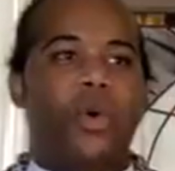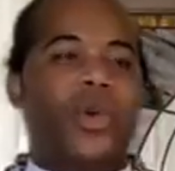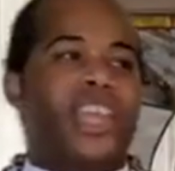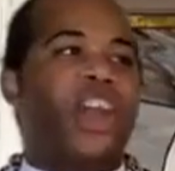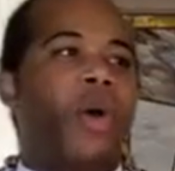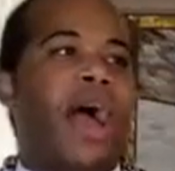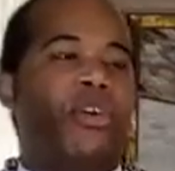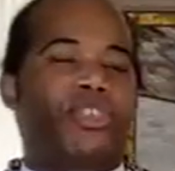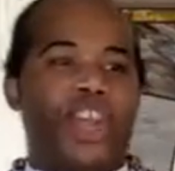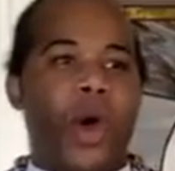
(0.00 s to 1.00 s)
We go
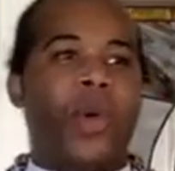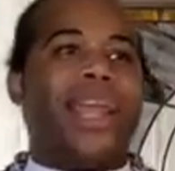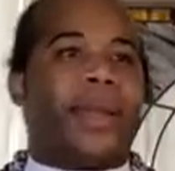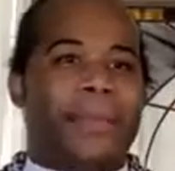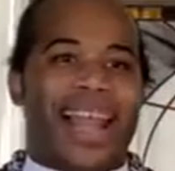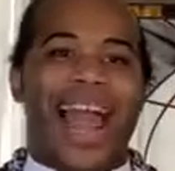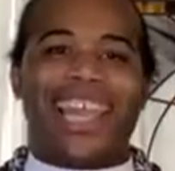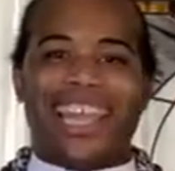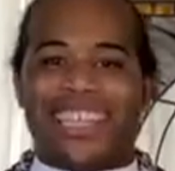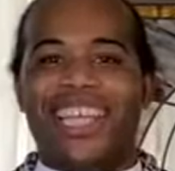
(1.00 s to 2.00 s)
out knowing,
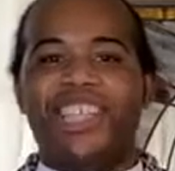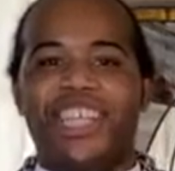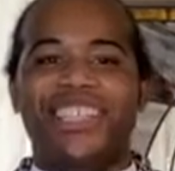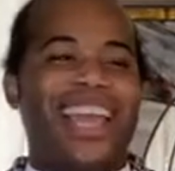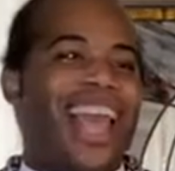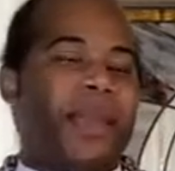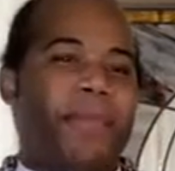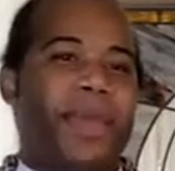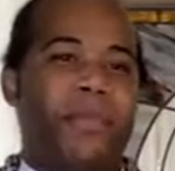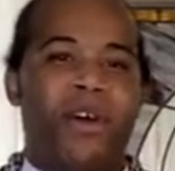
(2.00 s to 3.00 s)
Black, Indigenous, and
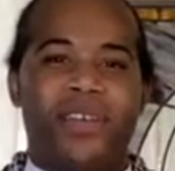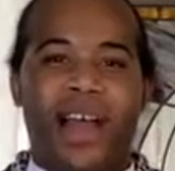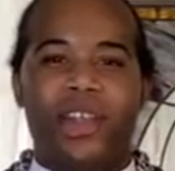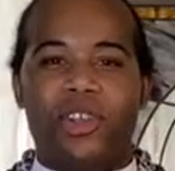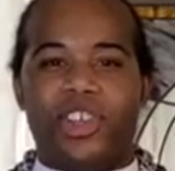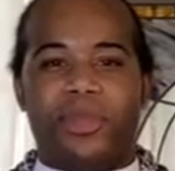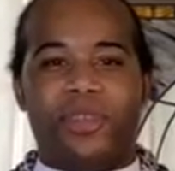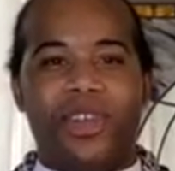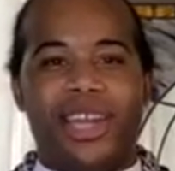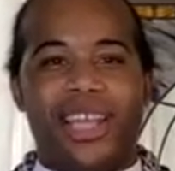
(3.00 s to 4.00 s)
people of color
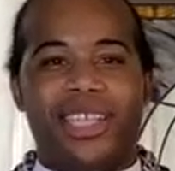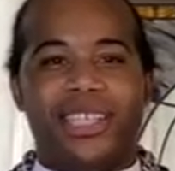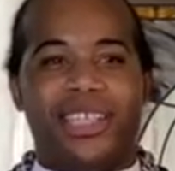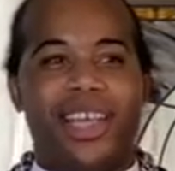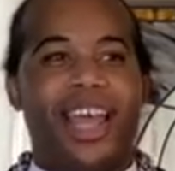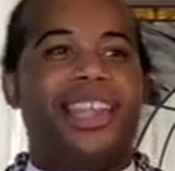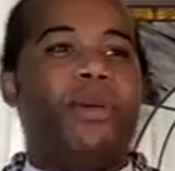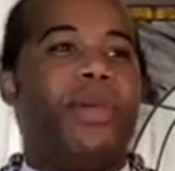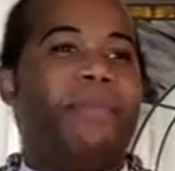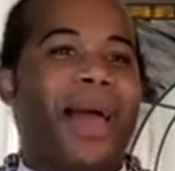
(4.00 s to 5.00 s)
communities,
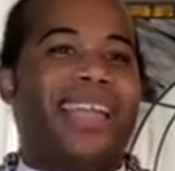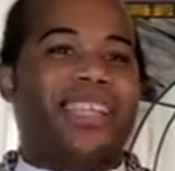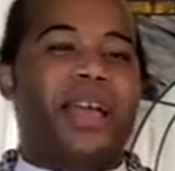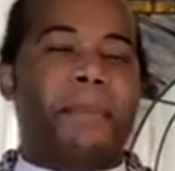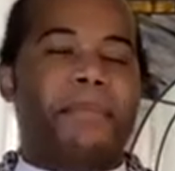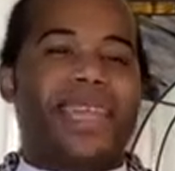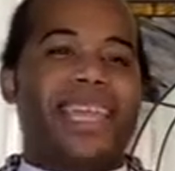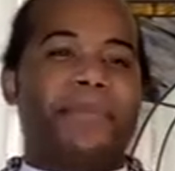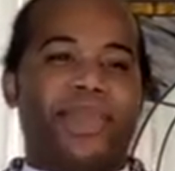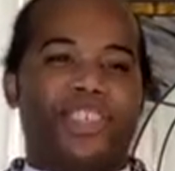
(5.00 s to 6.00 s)
that we might
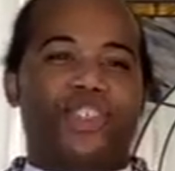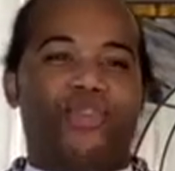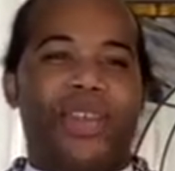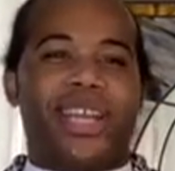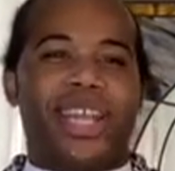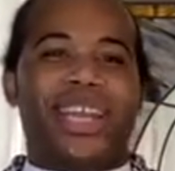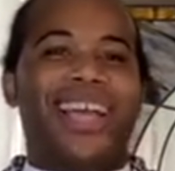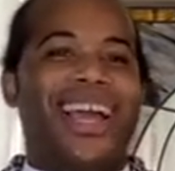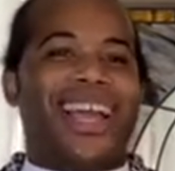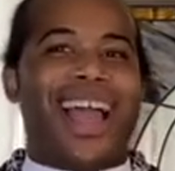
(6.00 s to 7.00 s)
be
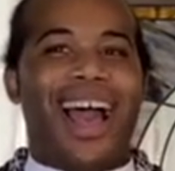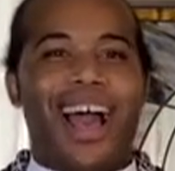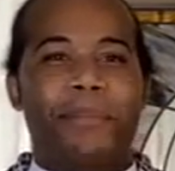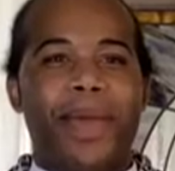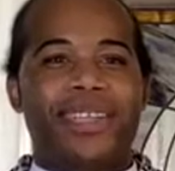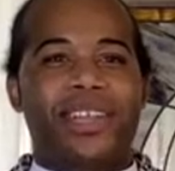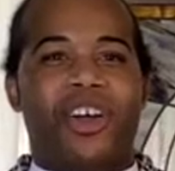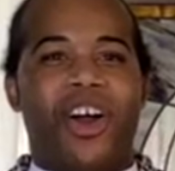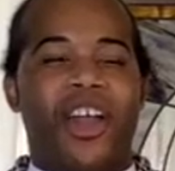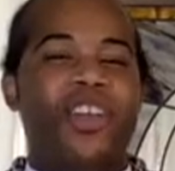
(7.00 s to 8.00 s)
mistreated, commented
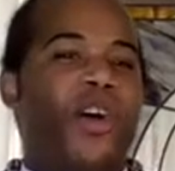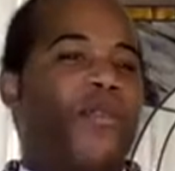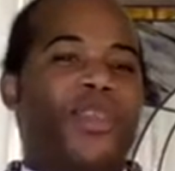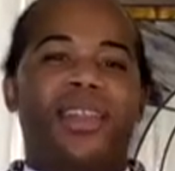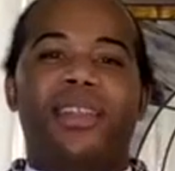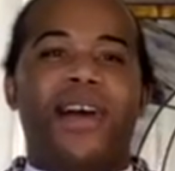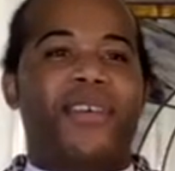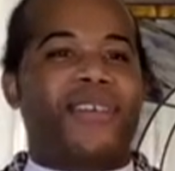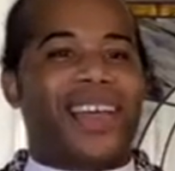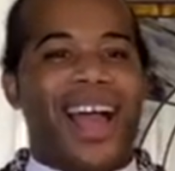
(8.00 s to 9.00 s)
on. For the love
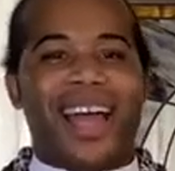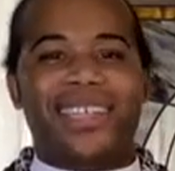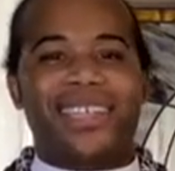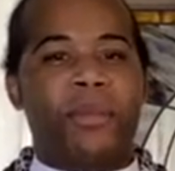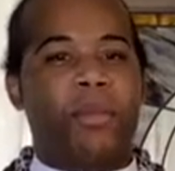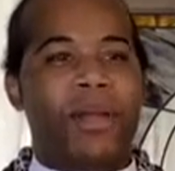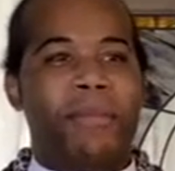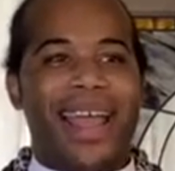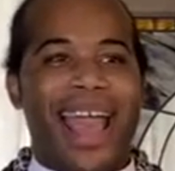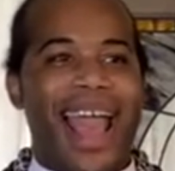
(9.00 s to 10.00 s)
of God, someone
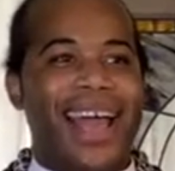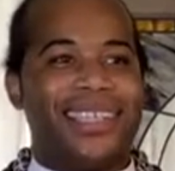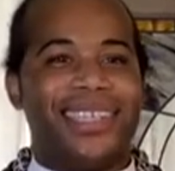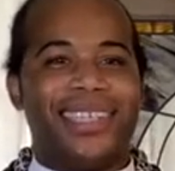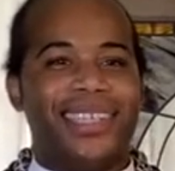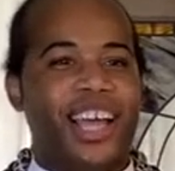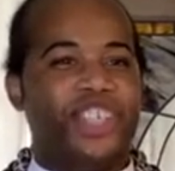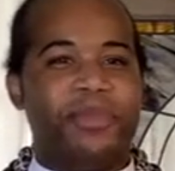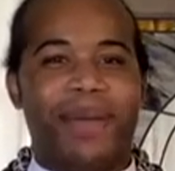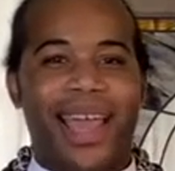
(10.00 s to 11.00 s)
might ask to
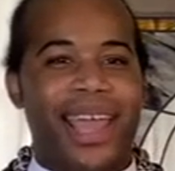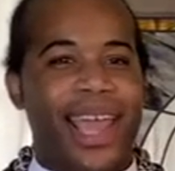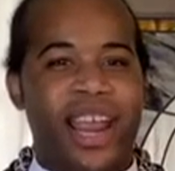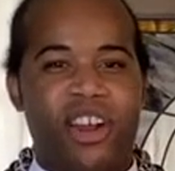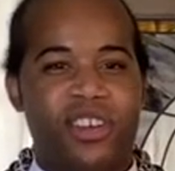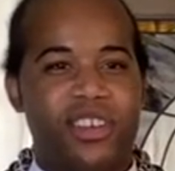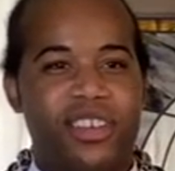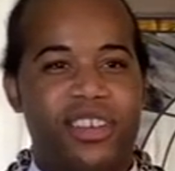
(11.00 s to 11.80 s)
touch my hair.